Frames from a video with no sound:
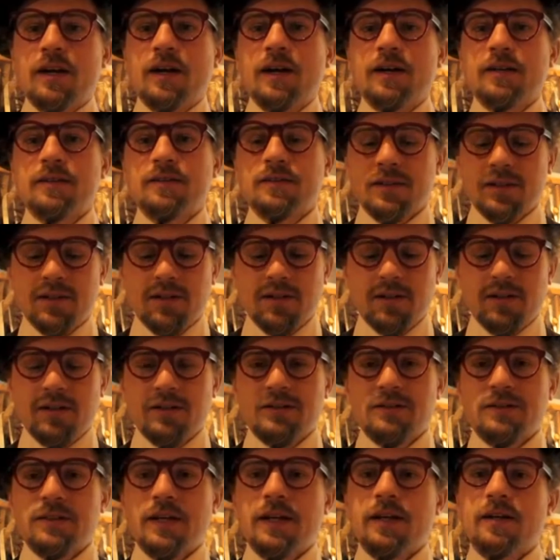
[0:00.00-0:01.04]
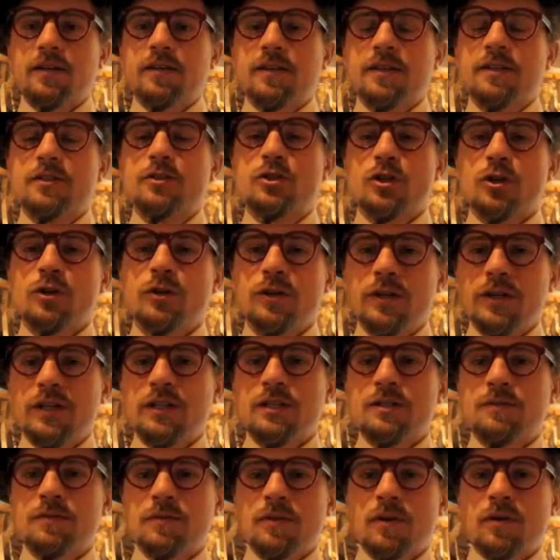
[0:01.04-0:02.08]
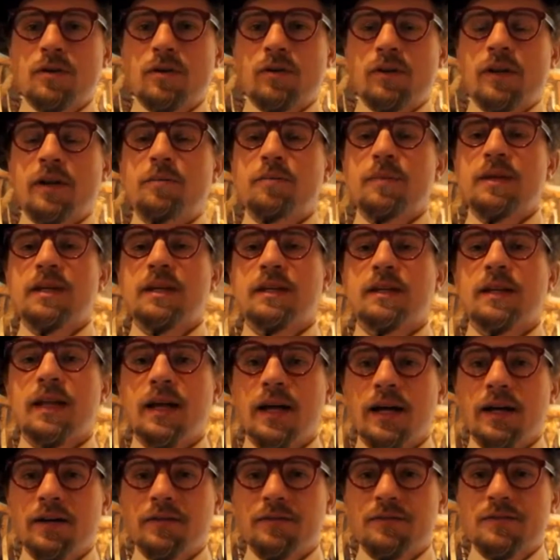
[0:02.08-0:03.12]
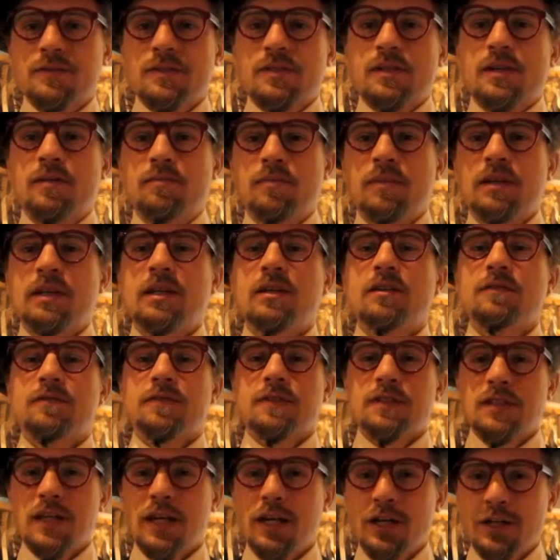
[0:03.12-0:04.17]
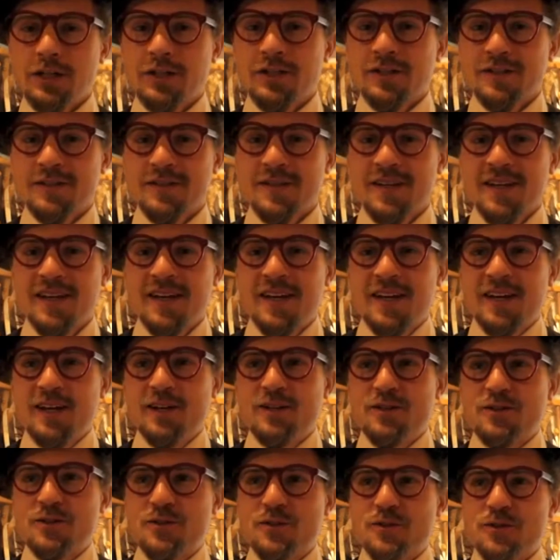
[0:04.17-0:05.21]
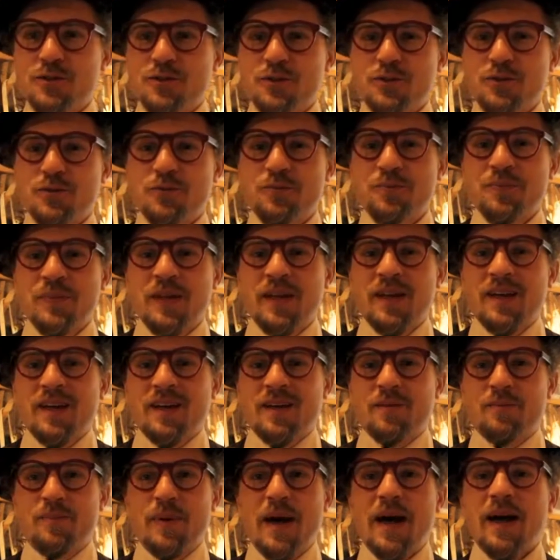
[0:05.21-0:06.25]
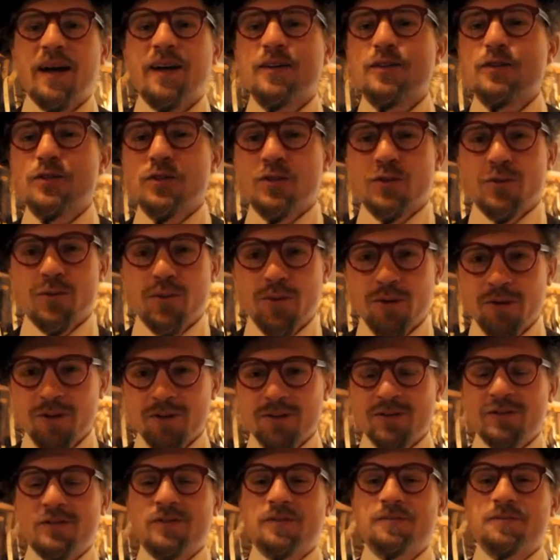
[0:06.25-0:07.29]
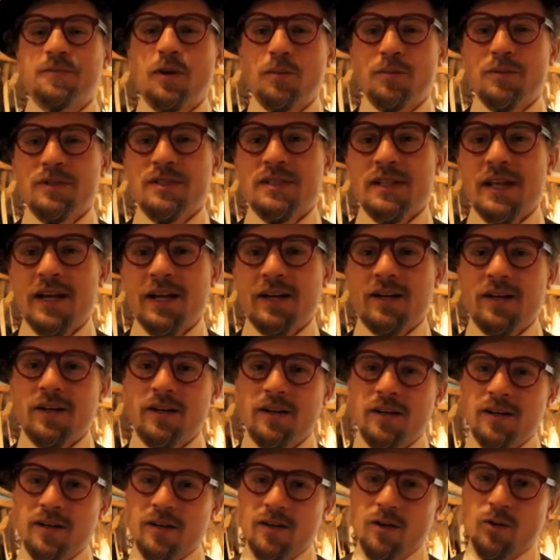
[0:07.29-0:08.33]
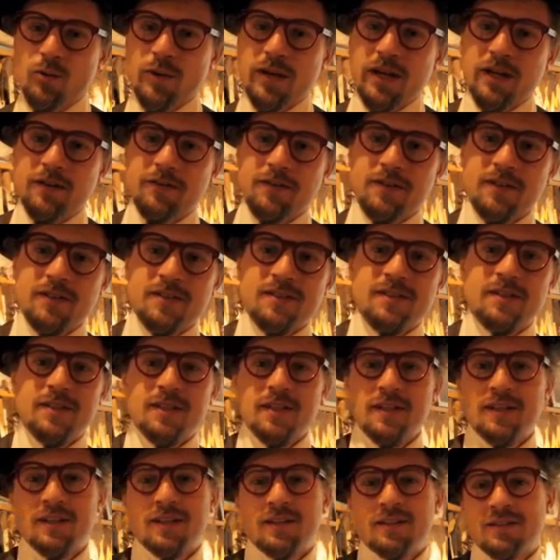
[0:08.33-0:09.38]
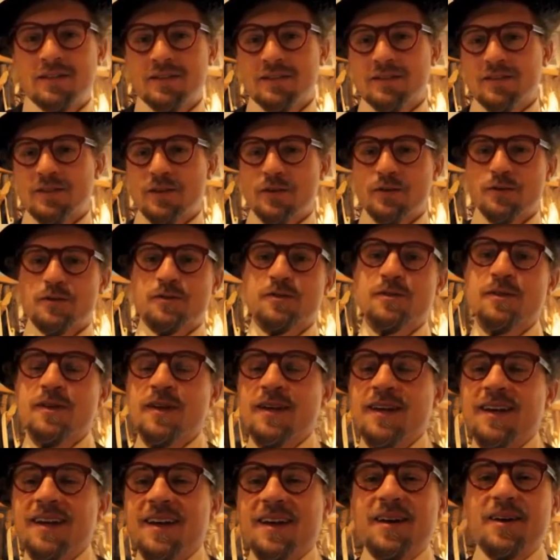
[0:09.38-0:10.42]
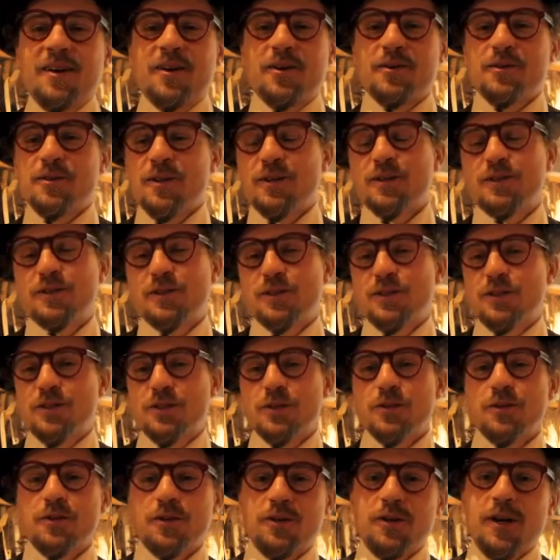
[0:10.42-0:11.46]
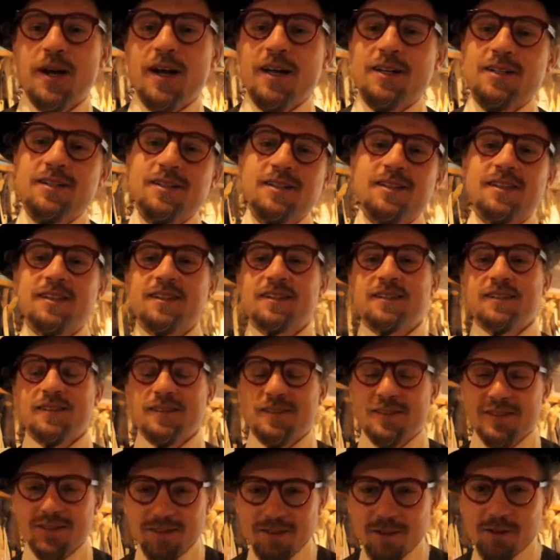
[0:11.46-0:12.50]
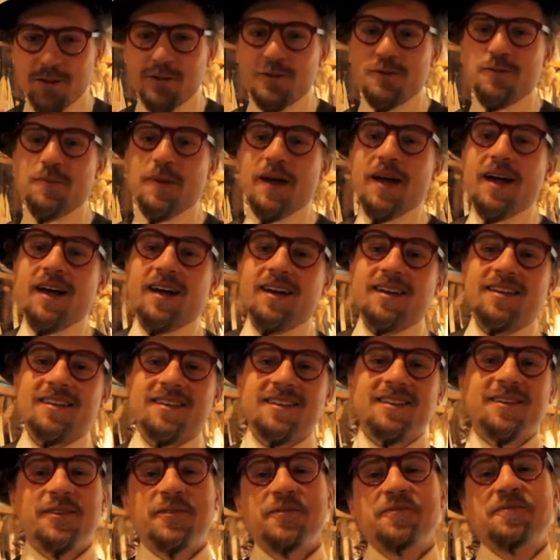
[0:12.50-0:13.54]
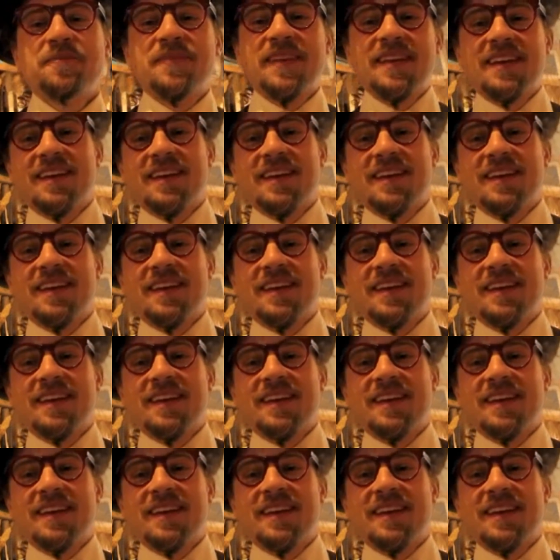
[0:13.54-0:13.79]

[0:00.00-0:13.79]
And it's like these journeys are like mini lives and mini invitations back into the world. Almost like a wave in the sea that just goes onto the shore crashing and it goes back, you know.